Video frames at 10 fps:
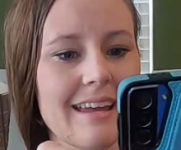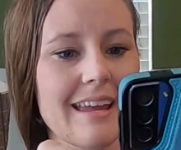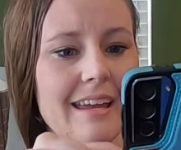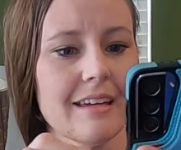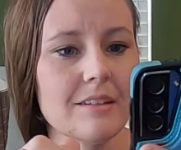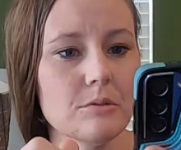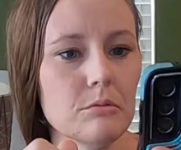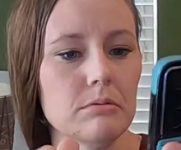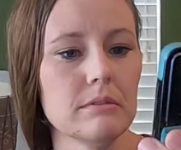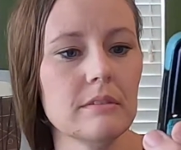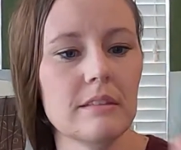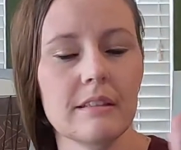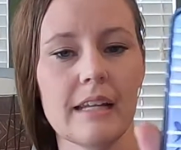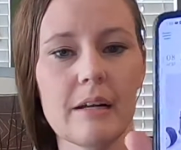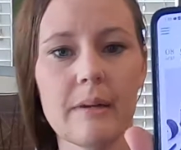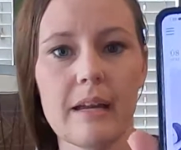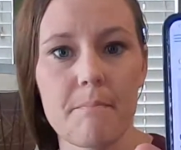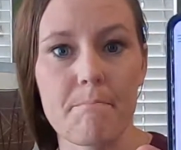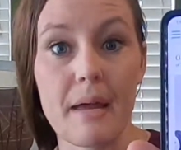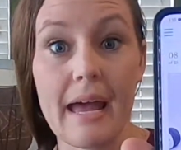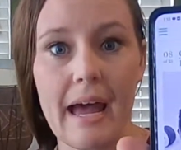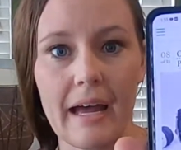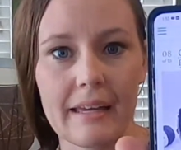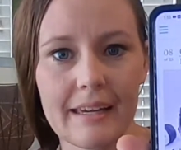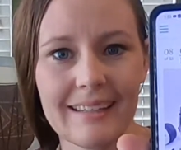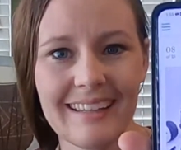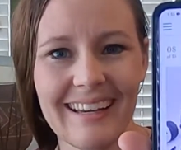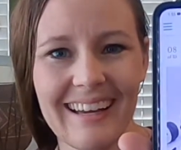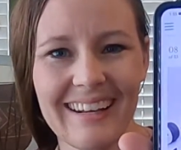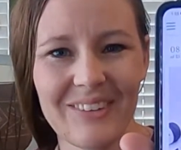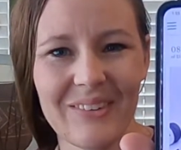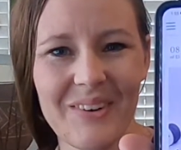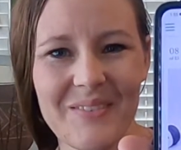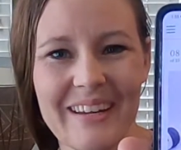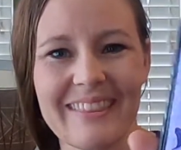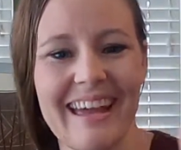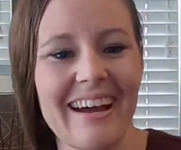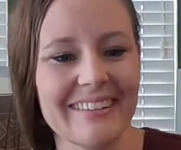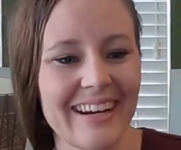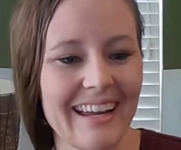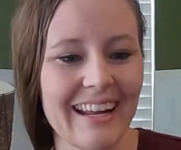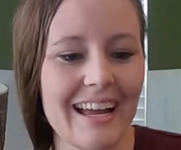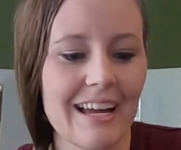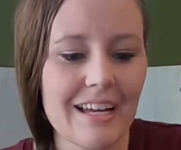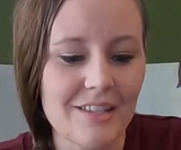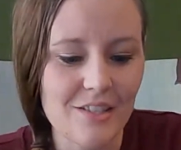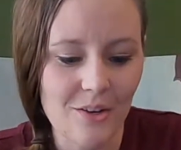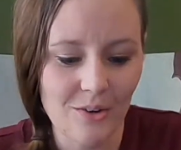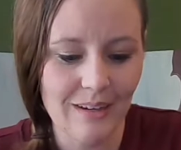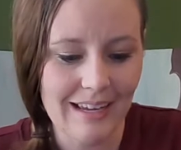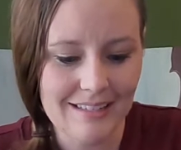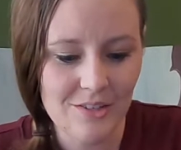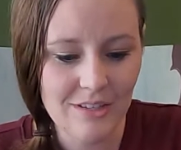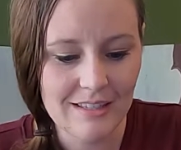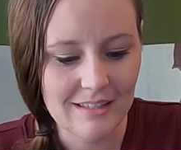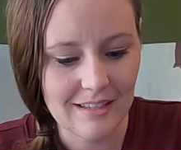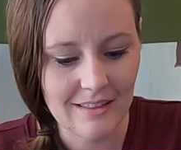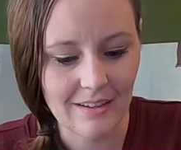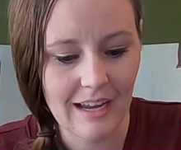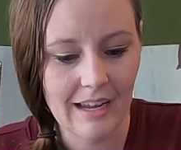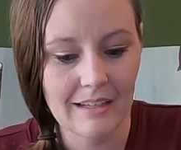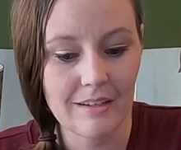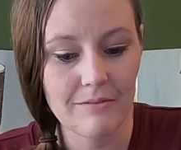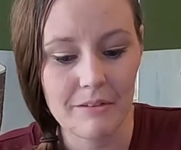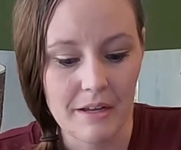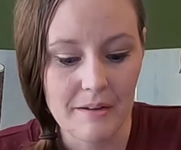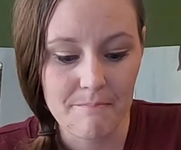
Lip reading: And ooh, now we got a bag. I don't know about that, right? So as you can see, they're kind of,